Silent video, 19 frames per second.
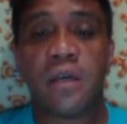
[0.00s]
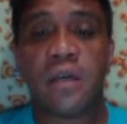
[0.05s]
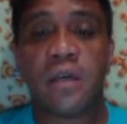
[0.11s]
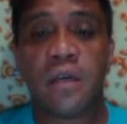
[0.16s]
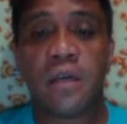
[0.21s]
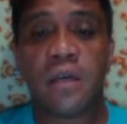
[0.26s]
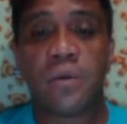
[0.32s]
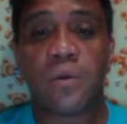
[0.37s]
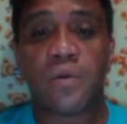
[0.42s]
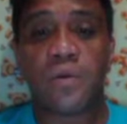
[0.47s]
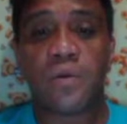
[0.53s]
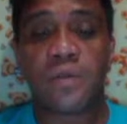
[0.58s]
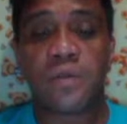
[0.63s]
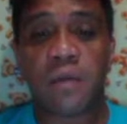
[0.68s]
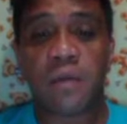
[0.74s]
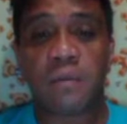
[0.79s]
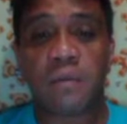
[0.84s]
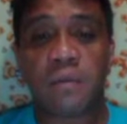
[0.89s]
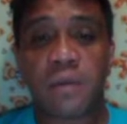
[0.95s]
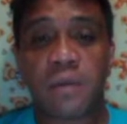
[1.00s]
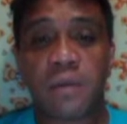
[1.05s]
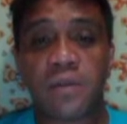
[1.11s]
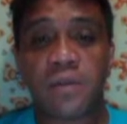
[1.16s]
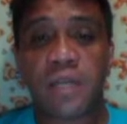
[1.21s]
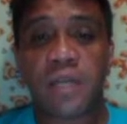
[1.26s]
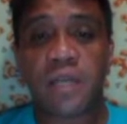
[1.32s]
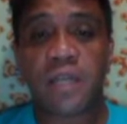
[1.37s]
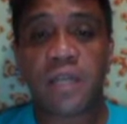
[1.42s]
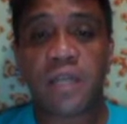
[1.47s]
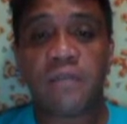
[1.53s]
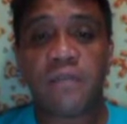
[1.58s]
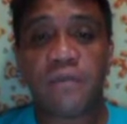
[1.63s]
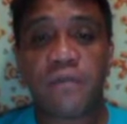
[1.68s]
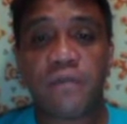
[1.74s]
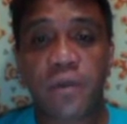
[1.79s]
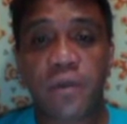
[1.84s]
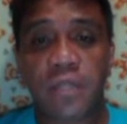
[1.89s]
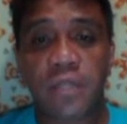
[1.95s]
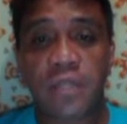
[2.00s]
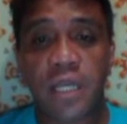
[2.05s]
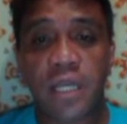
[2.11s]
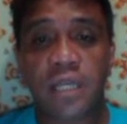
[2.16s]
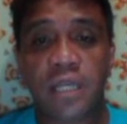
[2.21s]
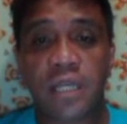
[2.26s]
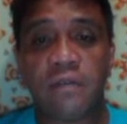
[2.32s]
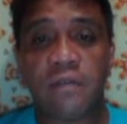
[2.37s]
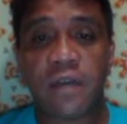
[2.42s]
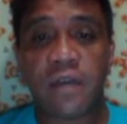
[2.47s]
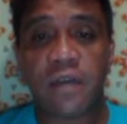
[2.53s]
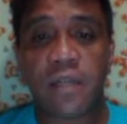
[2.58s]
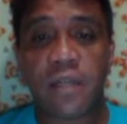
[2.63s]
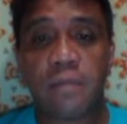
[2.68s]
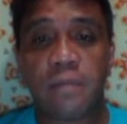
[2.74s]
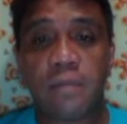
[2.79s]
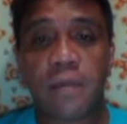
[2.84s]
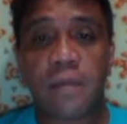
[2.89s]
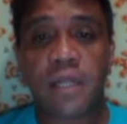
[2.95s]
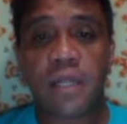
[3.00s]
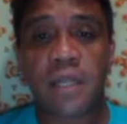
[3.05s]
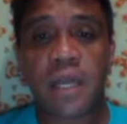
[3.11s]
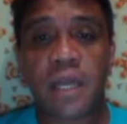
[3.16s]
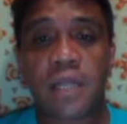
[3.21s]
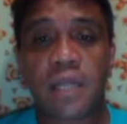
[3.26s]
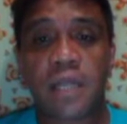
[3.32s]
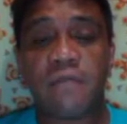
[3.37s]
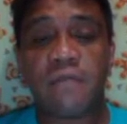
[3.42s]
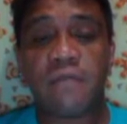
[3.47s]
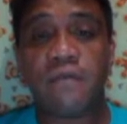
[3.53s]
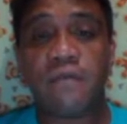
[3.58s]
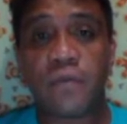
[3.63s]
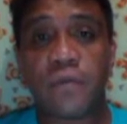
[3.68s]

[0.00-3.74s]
equal to 7 because negative 14 divided by negative